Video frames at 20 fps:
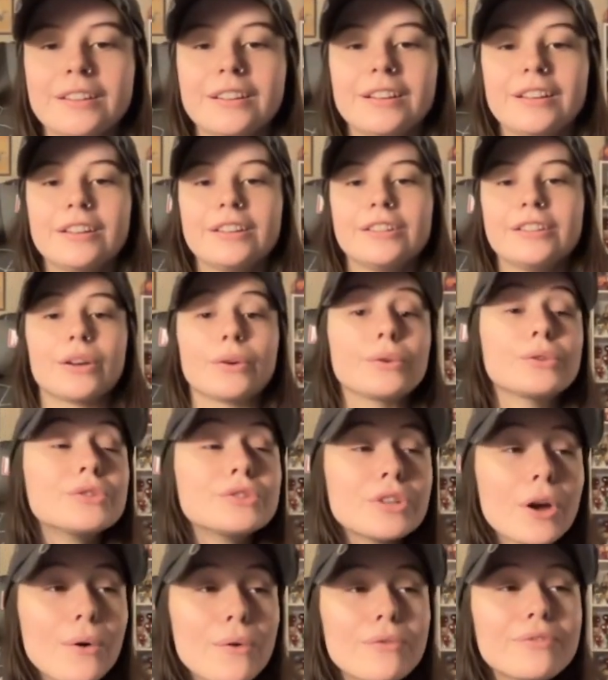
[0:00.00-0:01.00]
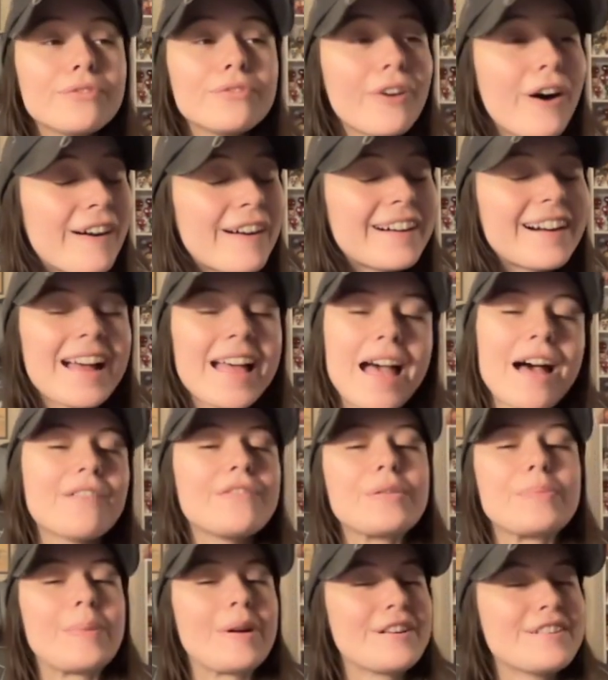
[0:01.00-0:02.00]
Gotcha. So so far, I
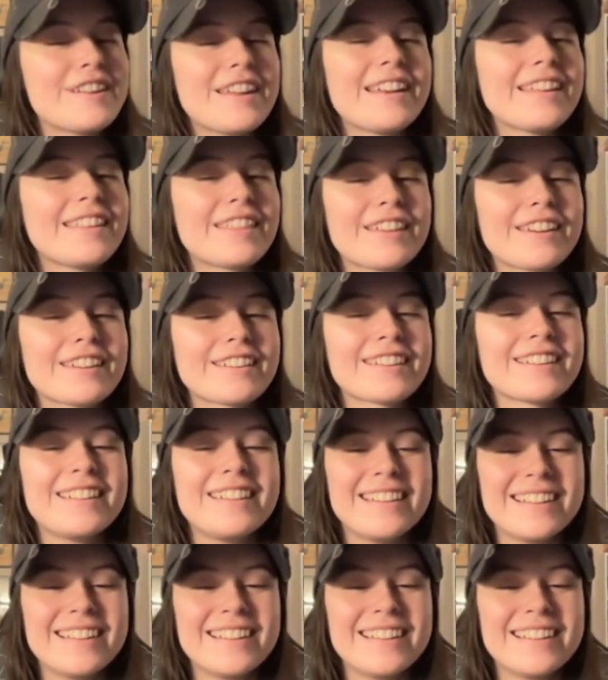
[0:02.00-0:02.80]
haven't burned anything.